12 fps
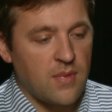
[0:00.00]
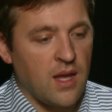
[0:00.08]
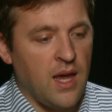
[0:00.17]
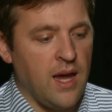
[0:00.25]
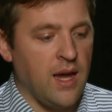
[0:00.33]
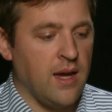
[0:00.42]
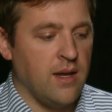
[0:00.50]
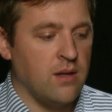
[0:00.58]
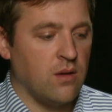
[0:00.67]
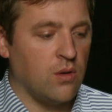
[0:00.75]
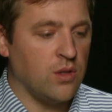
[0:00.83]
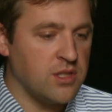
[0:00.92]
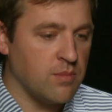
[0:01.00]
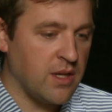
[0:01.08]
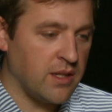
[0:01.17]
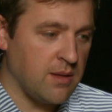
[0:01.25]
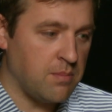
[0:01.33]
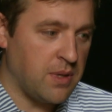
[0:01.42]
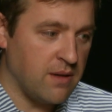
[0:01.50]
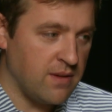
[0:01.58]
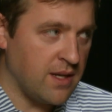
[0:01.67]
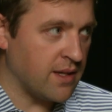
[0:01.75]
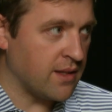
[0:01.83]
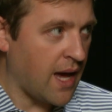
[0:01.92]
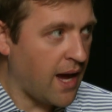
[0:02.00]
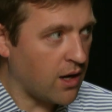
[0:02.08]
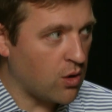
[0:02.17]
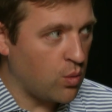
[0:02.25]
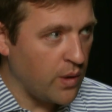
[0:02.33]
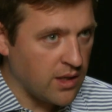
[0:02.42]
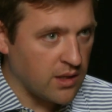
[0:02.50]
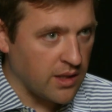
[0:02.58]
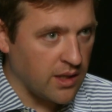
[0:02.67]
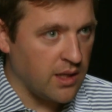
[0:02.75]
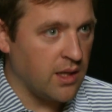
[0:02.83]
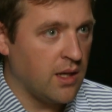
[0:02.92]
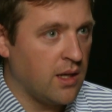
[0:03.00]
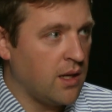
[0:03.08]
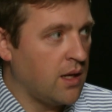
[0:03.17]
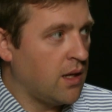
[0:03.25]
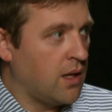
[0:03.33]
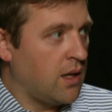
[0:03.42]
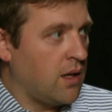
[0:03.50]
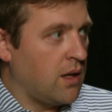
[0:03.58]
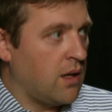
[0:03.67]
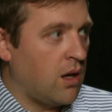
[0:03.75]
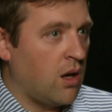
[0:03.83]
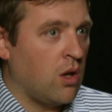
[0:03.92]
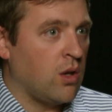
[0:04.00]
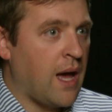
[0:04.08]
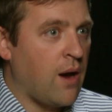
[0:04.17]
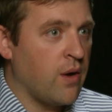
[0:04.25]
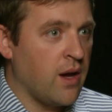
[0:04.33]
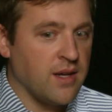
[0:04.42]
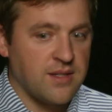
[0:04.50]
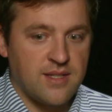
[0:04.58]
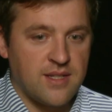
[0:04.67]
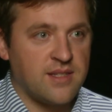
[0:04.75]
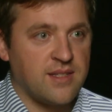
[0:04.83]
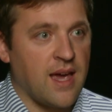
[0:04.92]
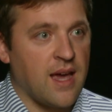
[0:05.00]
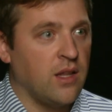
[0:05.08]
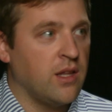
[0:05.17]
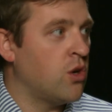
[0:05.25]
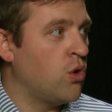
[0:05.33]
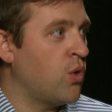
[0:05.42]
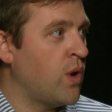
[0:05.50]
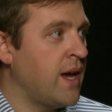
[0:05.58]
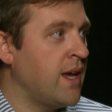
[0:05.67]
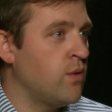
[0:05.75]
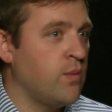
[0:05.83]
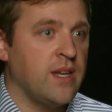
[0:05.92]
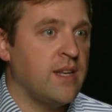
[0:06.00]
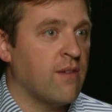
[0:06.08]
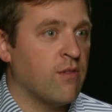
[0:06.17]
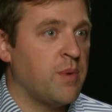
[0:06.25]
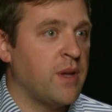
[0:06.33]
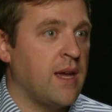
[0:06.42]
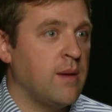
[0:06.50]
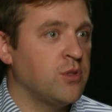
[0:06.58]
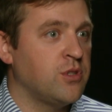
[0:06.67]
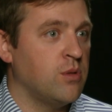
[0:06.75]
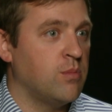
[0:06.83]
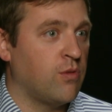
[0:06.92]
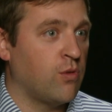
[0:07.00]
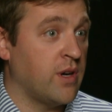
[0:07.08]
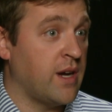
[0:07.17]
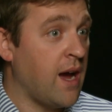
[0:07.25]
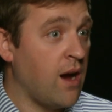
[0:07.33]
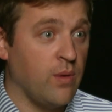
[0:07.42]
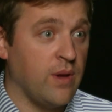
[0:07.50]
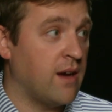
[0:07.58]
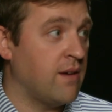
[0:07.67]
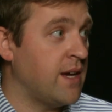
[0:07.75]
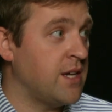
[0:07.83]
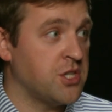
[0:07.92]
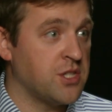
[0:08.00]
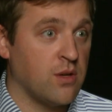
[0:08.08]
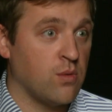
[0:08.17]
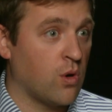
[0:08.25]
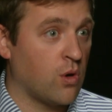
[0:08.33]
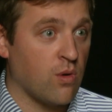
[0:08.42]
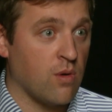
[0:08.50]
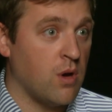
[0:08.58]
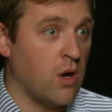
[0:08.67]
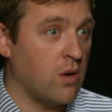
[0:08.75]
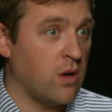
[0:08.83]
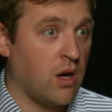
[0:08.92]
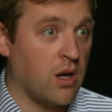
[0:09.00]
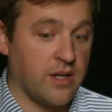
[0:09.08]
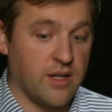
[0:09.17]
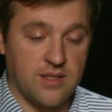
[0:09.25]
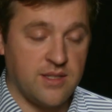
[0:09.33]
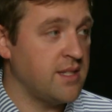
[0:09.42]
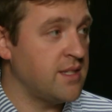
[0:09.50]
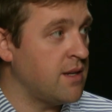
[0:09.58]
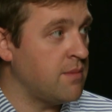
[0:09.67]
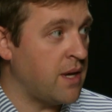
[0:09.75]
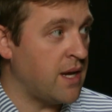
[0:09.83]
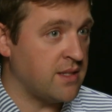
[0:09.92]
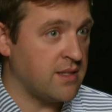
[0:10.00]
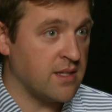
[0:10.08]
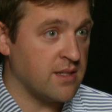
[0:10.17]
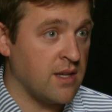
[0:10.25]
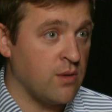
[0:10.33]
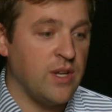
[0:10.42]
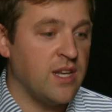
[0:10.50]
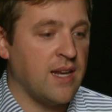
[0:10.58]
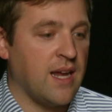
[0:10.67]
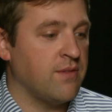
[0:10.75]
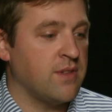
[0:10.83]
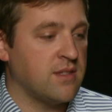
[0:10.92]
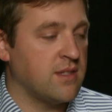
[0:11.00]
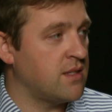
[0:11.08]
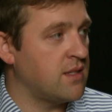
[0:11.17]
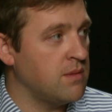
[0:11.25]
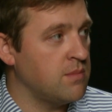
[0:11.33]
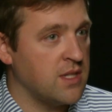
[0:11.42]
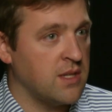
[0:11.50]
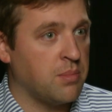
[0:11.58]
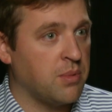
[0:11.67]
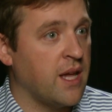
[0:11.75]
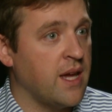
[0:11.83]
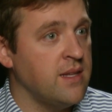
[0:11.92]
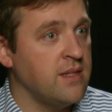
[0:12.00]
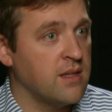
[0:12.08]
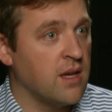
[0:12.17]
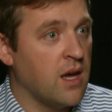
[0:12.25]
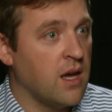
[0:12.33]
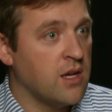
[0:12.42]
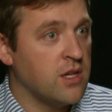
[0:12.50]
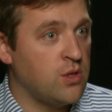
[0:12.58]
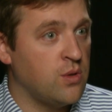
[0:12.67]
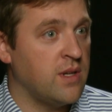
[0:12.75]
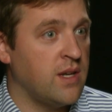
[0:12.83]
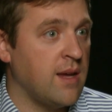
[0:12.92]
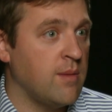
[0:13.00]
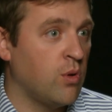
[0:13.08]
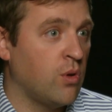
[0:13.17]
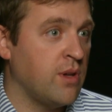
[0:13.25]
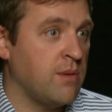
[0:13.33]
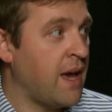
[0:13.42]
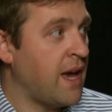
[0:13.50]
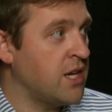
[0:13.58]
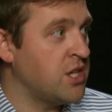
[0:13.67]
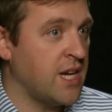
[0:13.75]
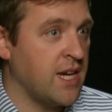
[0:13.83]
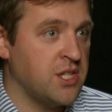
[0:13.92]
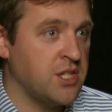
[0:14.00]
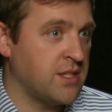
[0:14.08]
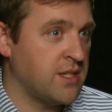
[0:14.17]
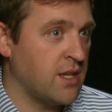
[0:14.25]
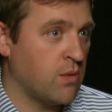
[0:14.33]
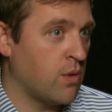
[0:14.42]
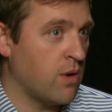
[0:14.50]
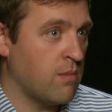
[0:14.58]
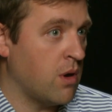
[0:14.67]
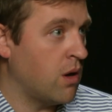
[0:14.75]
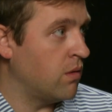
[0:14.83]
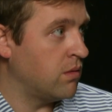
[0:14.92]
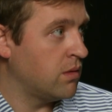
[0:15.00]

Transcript: And ultimately, pivoting that quickly allowed us to scale in a way that we had never been able to before. Now we have agents that work remote on a consistent basis, and we didn't have the systems in place to enable and manage agents that were remote.